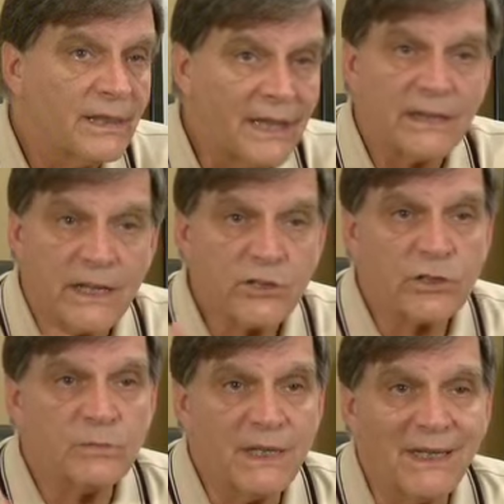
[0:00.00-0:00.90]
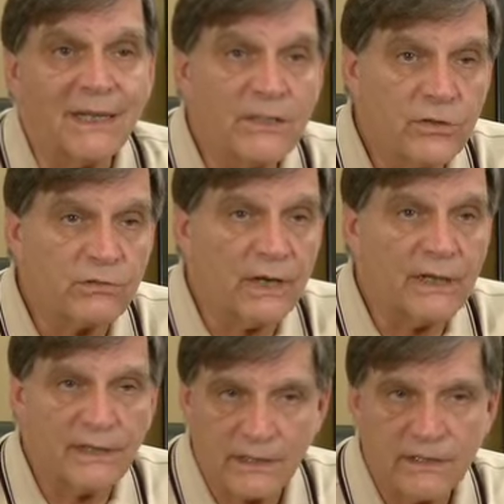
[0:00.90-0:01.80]
that they should be
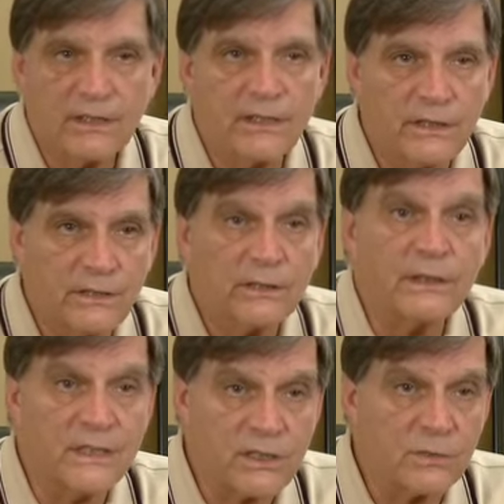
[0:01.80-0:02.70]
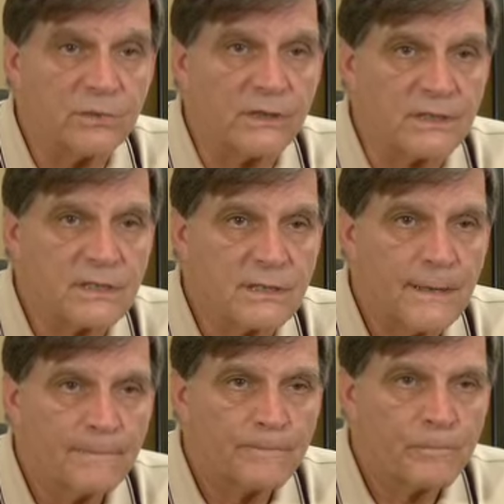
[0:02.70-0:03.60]
integrating into their disciplines.
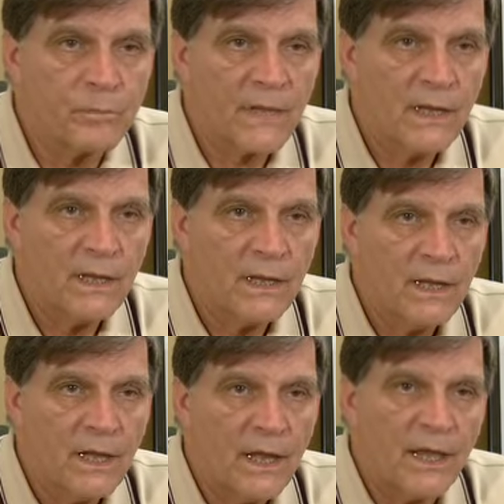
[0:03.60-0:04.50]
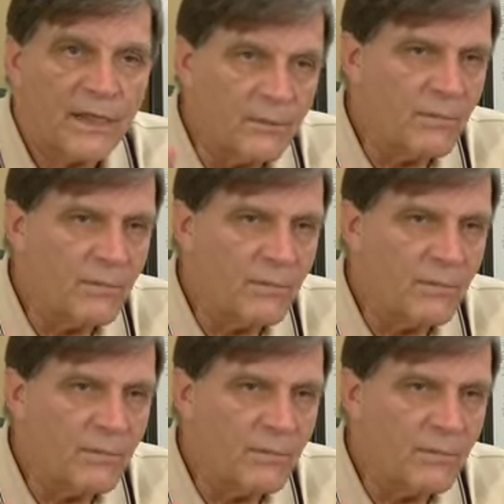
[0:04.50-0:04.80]
The